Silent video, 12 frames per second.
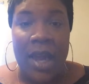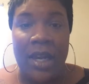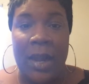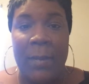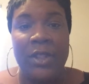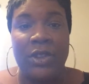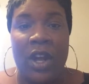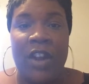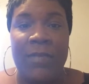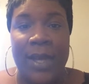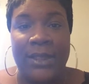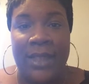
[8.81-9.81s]
Let me start
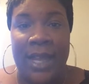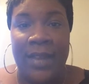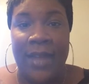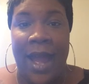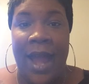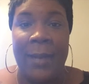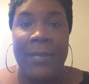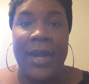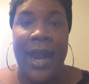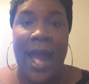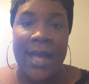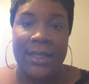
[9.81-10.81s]
off by saying that I am
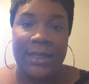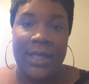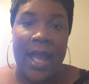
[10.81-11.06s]
not